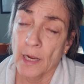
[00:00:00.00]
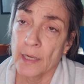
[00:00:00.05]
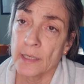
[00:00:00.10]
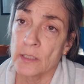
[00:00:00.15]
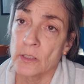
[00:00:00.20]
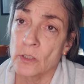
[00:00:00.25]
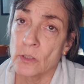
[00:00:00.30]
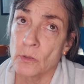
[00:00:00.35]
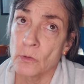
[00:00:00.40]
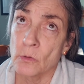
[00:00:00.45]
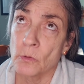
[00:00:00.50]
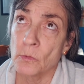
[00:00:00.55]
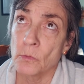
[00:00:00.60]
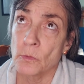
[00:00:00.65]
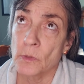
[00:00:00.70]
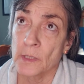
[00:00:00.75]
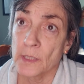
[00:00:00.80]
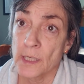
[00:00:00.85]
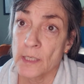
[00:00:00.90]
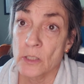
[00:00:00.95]
I do
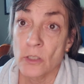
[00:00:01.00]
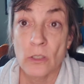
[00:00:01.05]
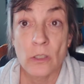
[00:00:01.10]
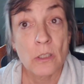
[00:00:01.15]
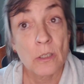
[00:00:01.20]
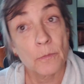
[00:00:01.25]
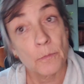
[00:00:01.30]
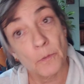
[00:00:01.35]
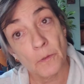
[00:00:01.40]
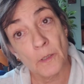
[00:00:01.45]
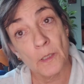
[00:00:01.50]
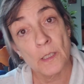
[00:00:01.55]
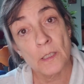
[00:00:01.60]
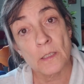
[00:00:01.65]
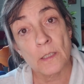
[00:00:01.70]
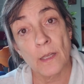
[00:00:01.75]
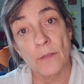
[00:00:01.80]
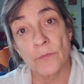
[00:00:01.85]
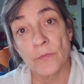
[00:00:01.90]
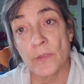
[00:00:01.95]
relationship
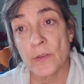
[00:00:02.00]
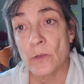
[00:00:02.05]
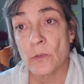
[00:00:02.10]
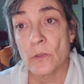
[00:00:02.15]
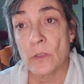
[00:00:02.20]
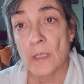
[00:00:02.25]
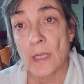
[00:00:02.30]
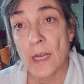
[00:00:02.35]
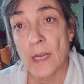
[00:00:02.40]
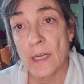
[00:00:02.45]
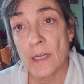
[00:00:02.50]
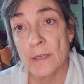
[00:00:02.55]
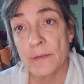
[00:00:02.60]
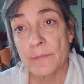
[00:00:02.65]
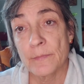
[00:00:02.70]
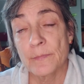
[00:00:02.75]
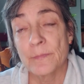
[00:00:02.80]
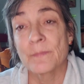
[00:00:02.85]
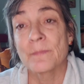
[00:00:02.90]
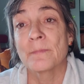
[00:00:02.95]
readings on Thursday.
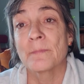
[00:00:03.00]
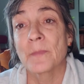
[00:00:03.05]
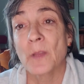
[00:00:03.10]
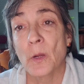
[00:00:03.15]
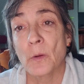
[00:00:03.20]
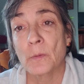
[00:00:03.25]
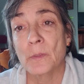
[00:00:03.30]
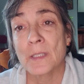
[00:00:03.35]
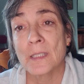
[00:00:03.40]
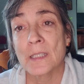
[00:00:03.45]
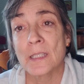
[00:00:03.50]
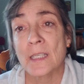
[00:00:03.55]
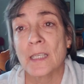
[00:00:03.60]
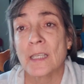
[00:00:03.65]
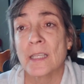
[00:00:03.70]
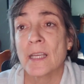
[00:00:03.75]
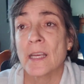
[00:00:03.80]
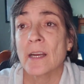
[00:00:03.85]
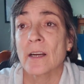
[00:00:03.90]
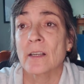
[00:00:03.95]
Hope to see
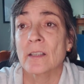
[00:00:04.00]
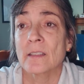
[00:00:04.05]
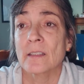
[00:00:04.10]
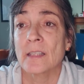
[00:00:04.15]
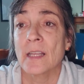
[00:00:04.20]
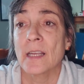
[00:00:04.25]
you there.